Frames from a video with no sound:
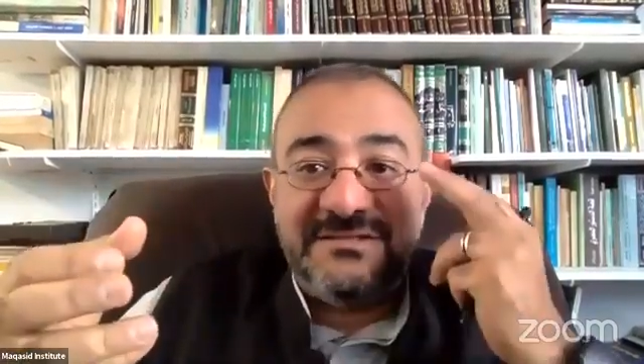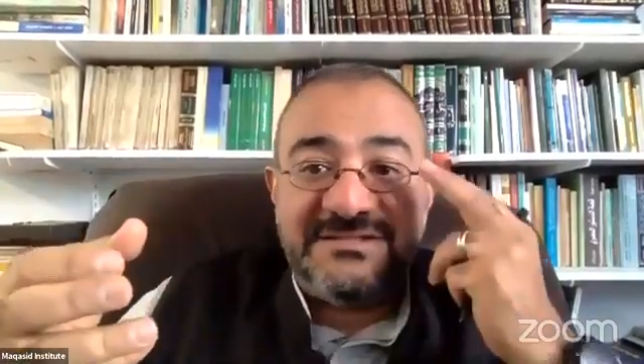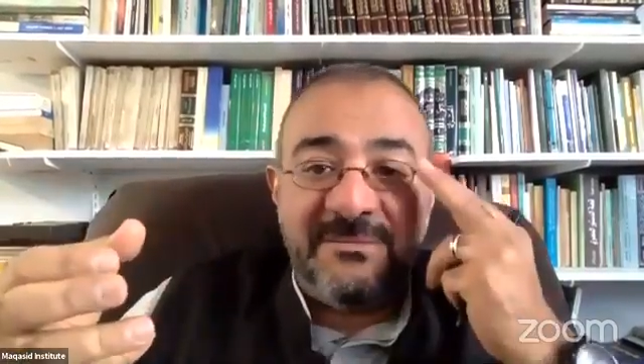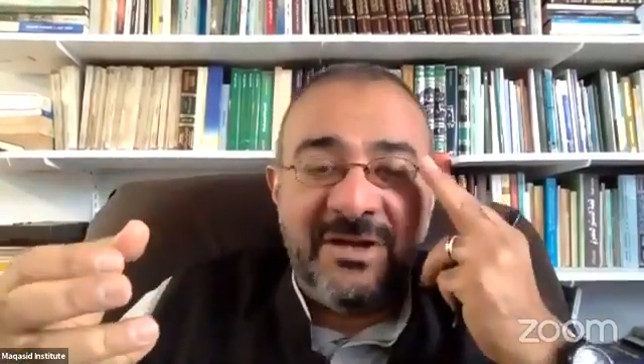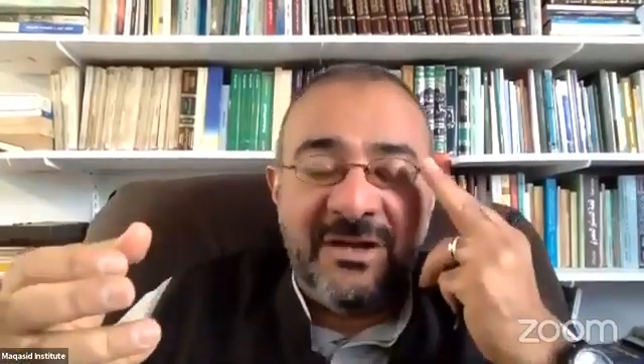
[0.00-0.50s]

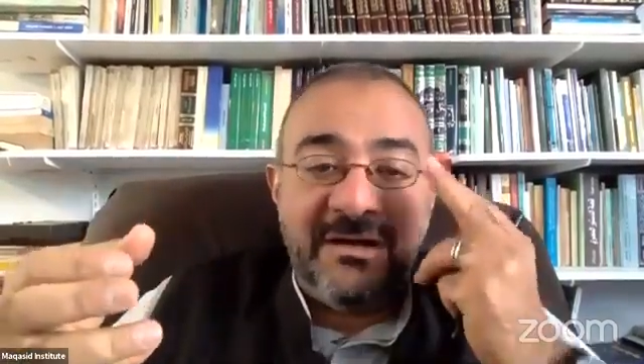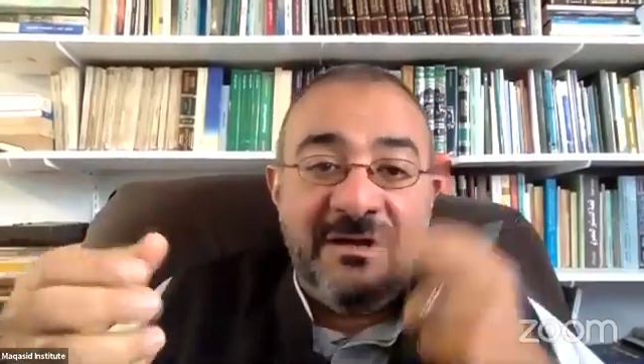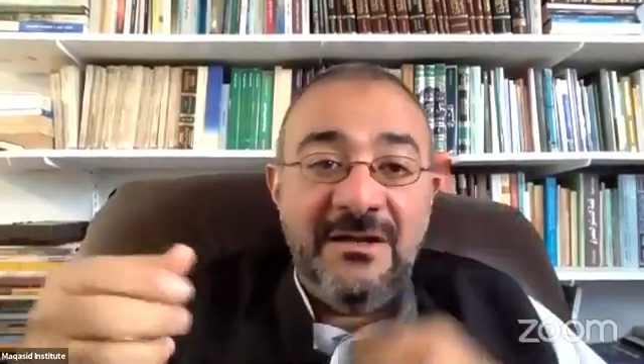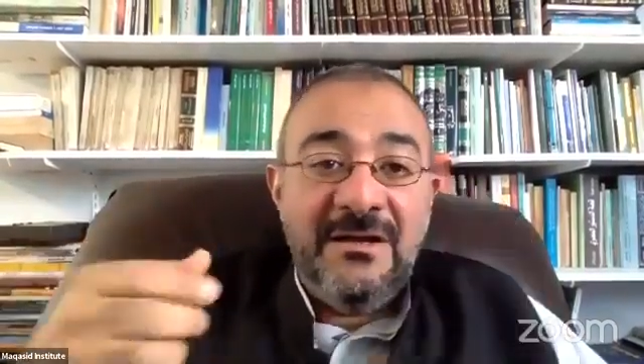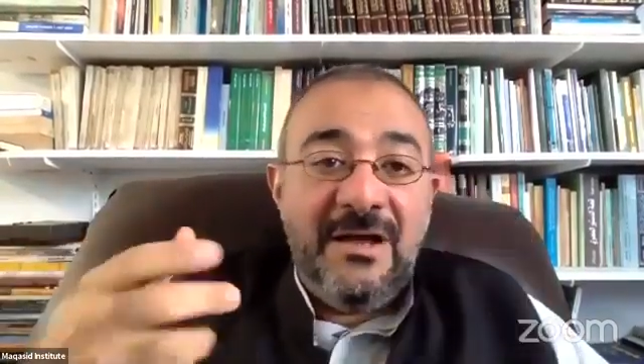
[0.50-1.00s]
seminar
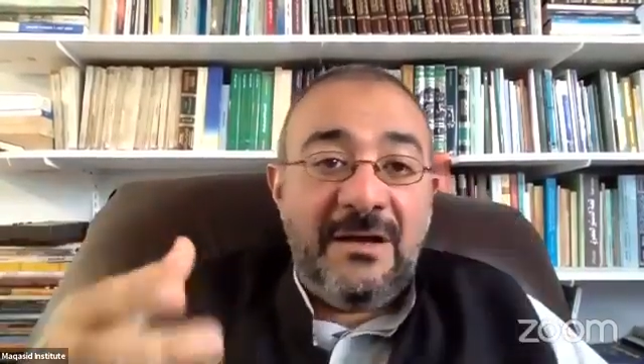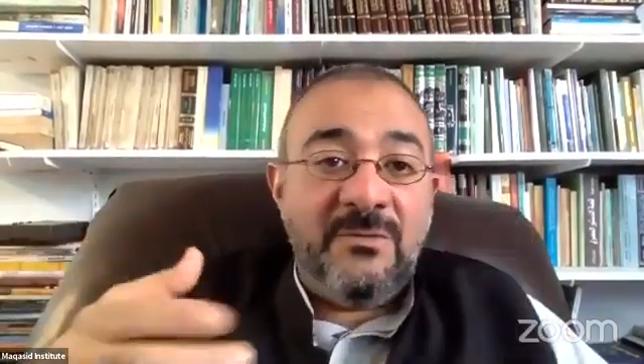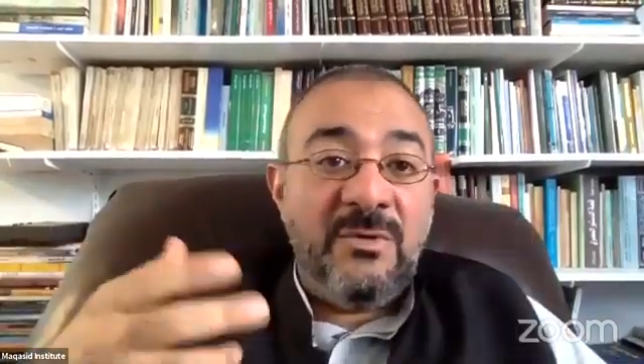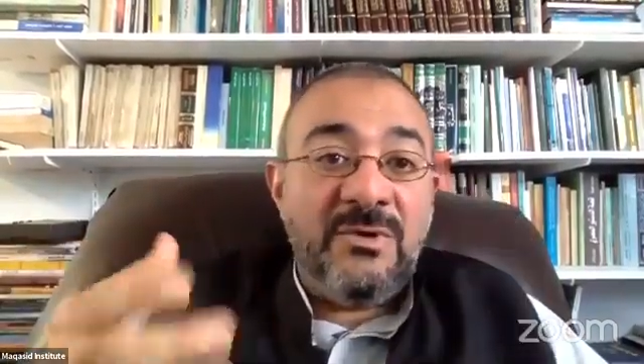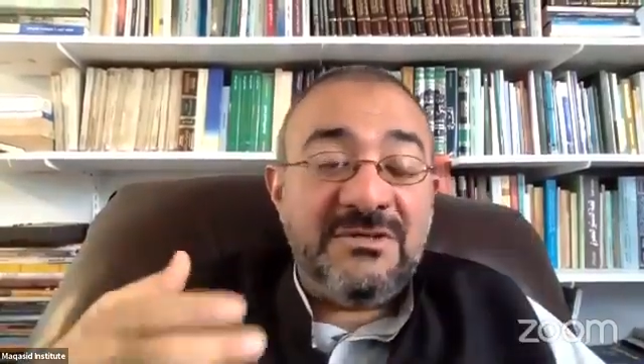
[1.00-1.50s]
and
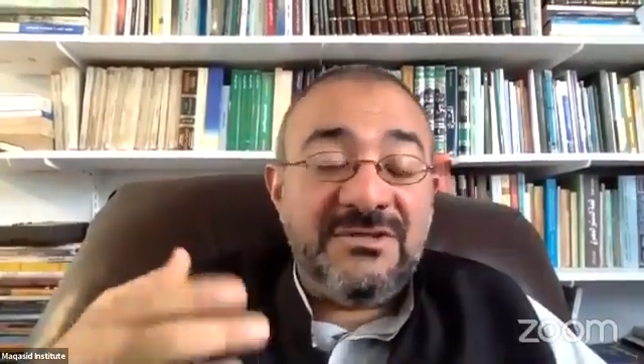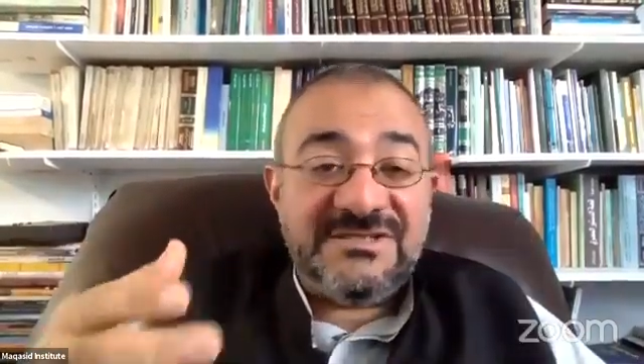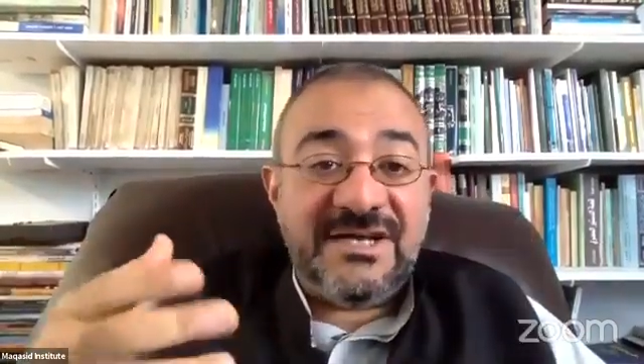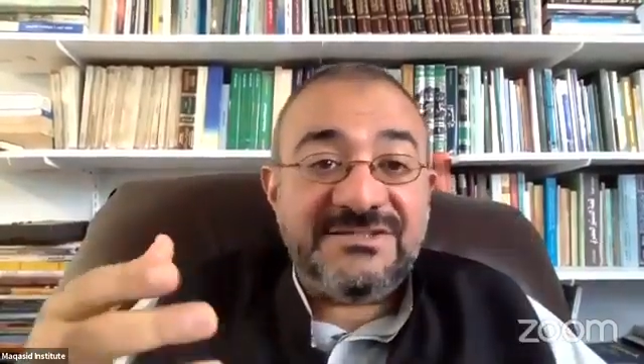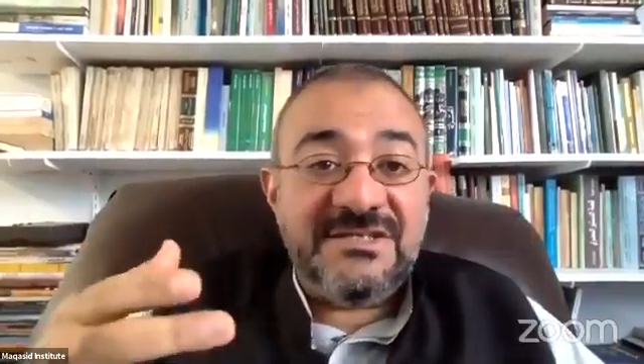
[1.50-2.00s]
we were
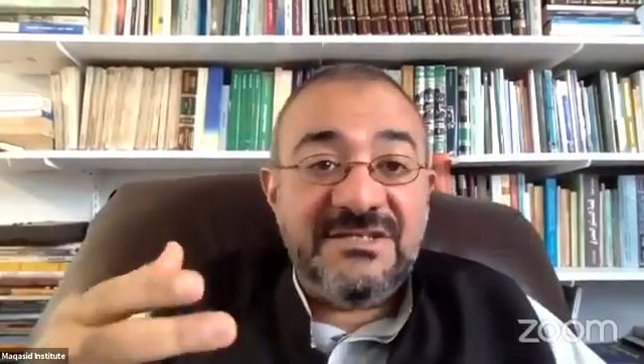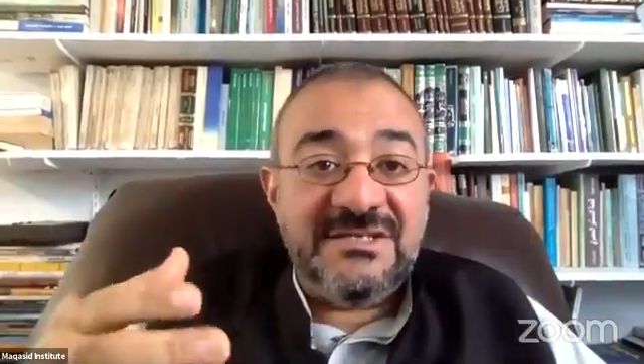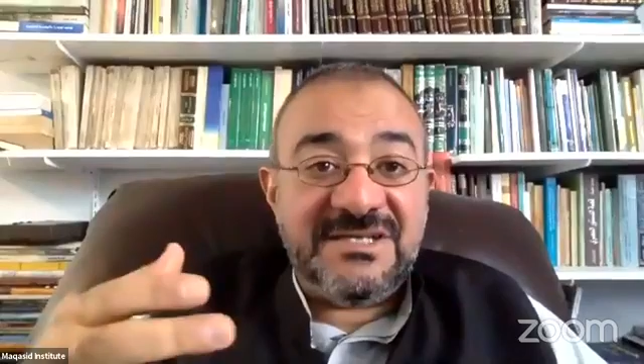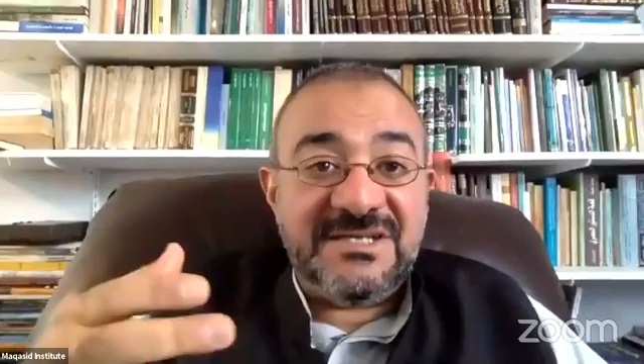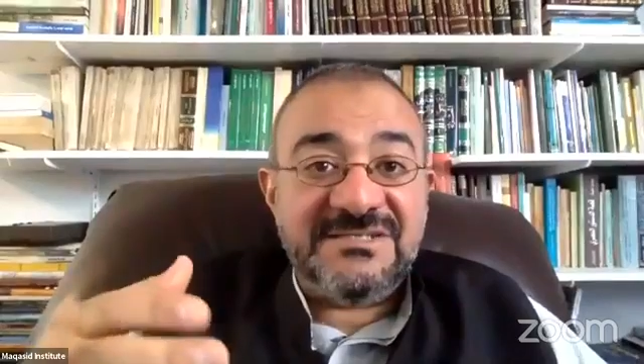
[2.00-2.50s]

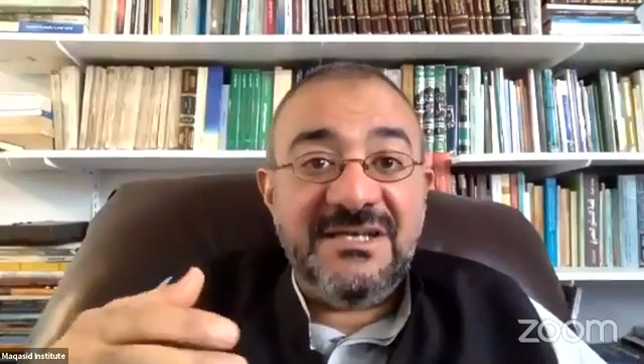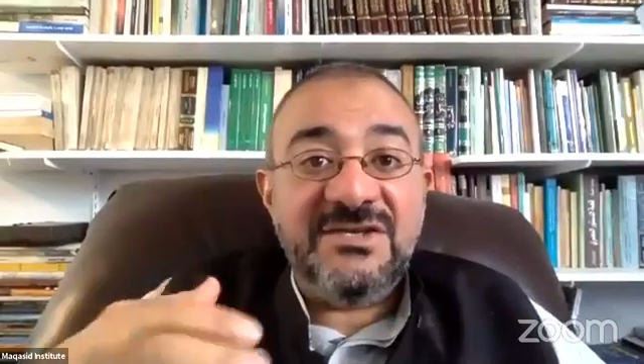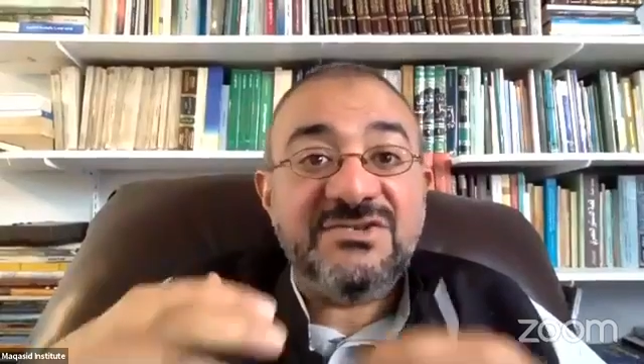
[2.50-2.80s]
discussing